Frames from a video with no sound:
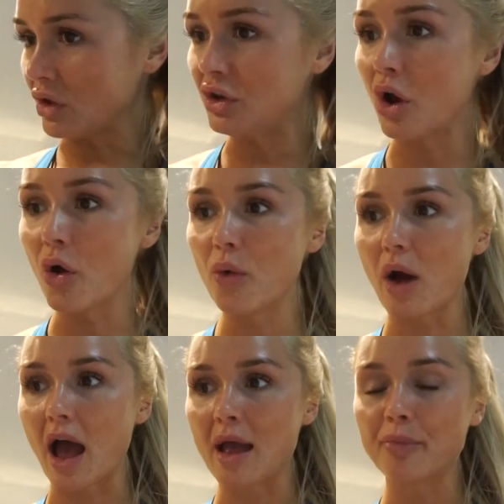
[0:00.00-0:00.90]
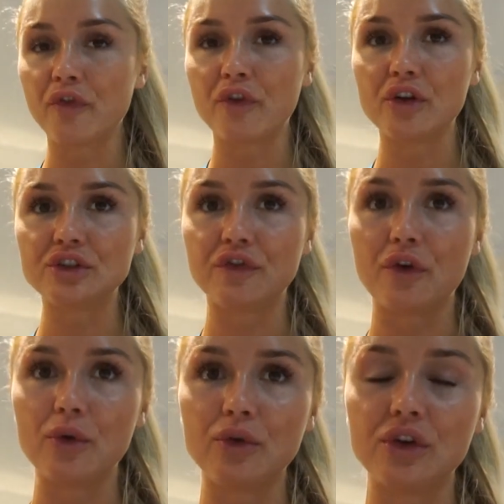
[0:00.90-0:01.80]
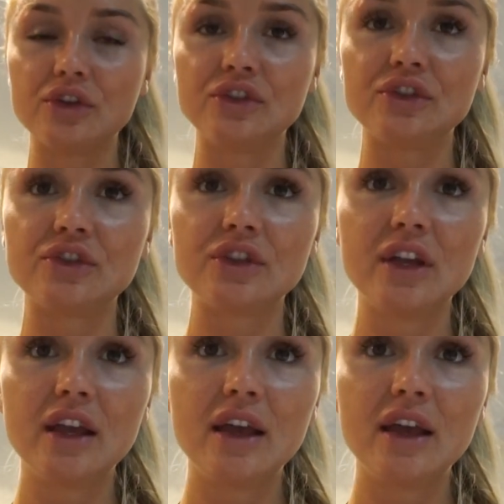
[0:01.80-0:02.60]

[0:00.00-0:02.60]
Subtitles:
You know, I prefer to focus